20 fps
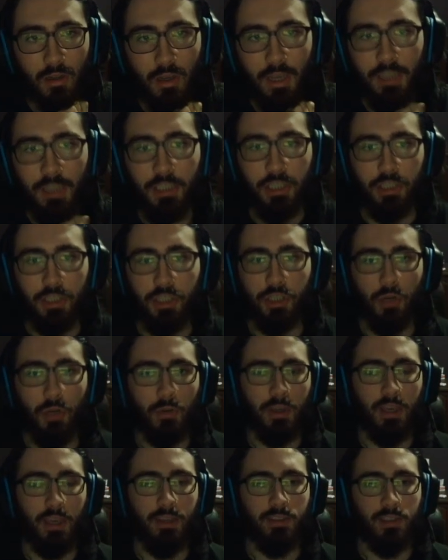and just
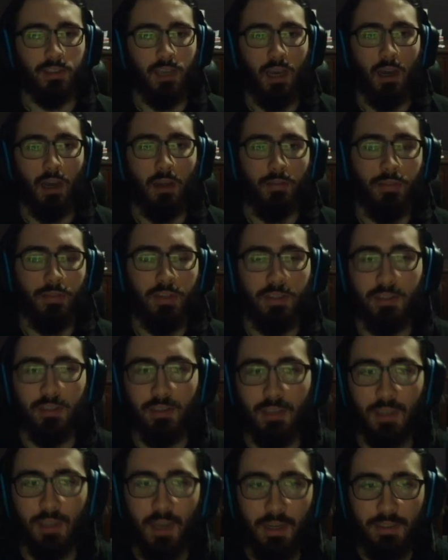showcase, yeah, this is
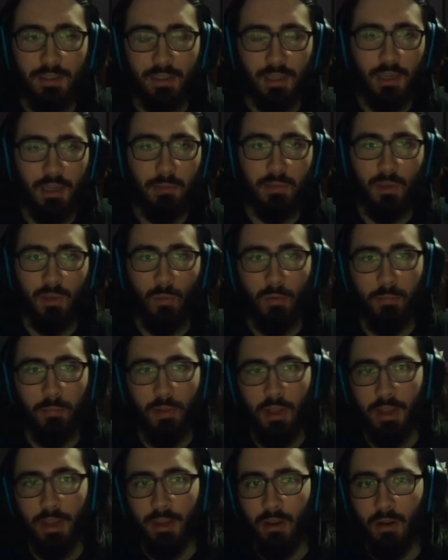the kinds of games that we're
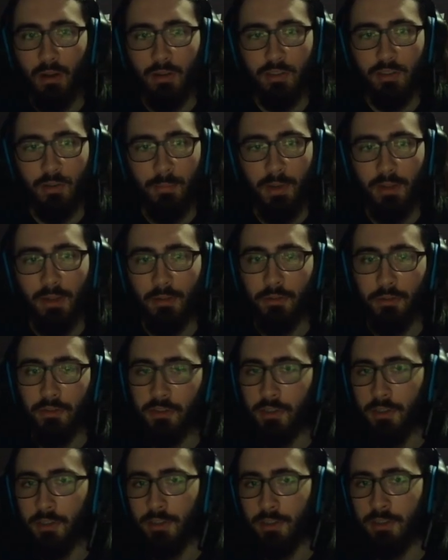playing. Also, I might lose
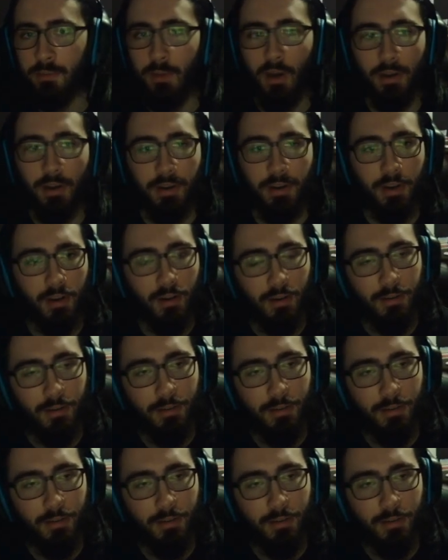to this mon here.